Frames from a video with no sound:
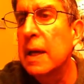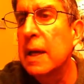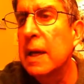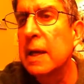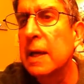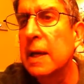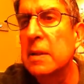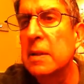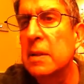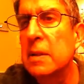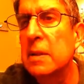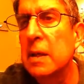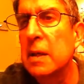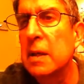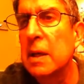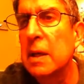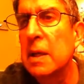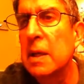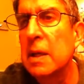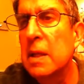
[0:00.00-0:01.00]

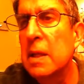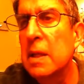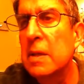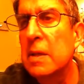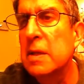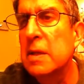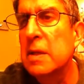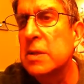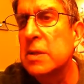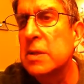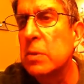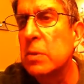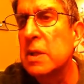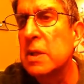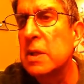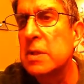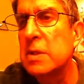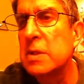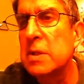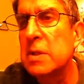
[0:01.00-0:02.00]
and this
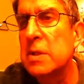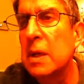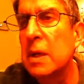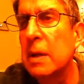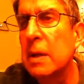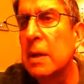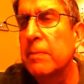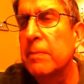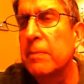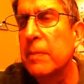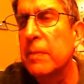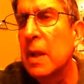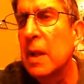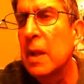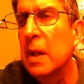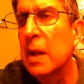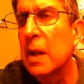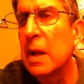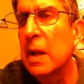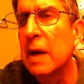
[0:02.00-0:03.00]
was,
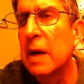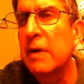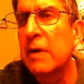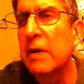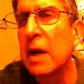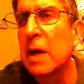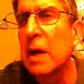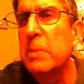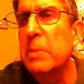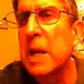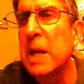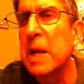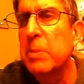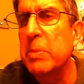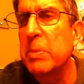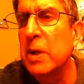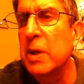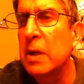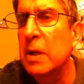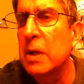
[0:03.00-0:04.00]
I've got a
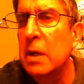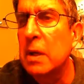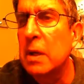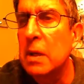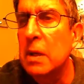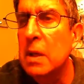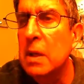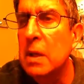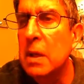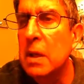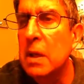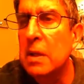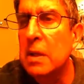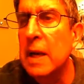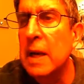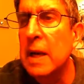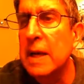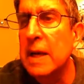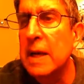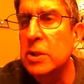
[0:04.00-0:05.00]
paper here
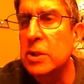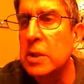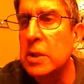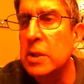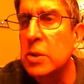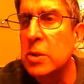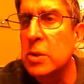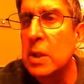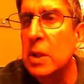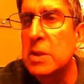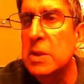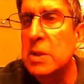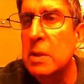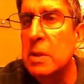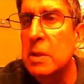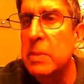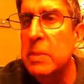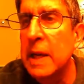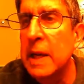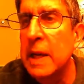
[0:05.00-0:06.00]
that actually
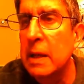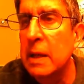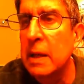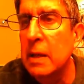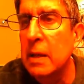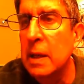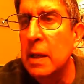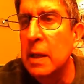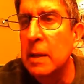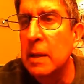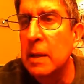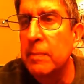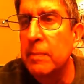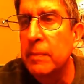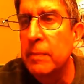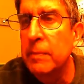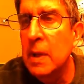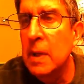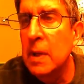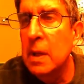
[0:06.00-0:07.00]
talks about
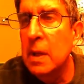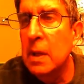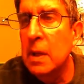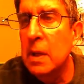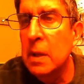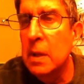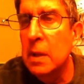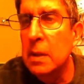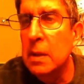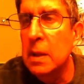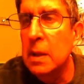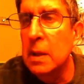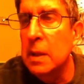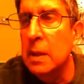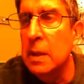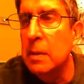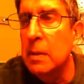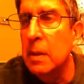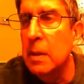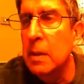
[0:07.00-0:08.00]
a
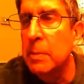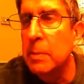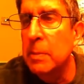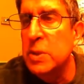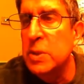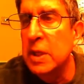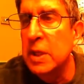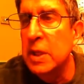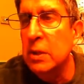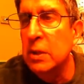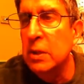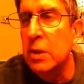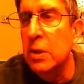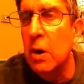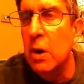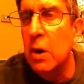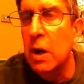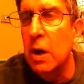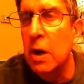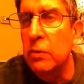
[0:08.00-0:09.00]
particular
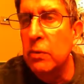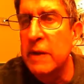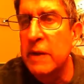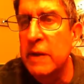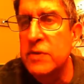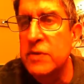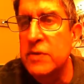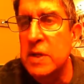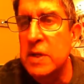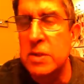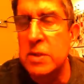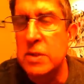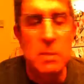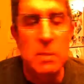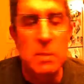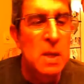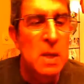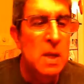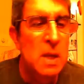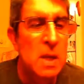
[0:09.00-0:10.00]
coral reef
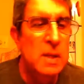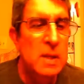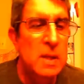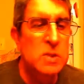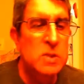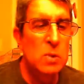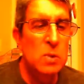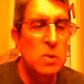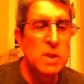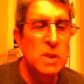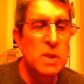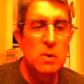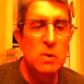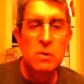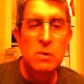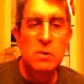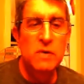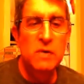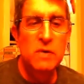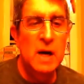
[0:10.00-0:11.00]
system that's on the
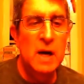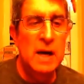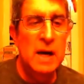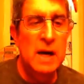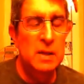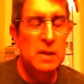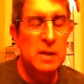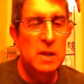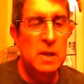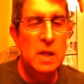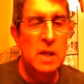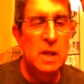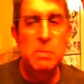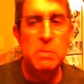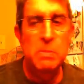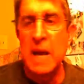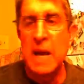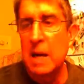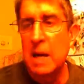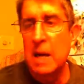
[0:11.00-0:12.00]
Uva Island
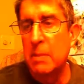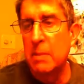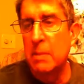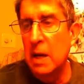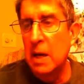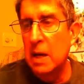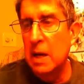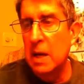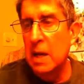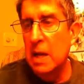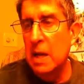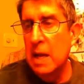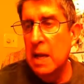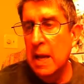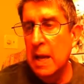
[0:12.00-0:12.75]
in Panama.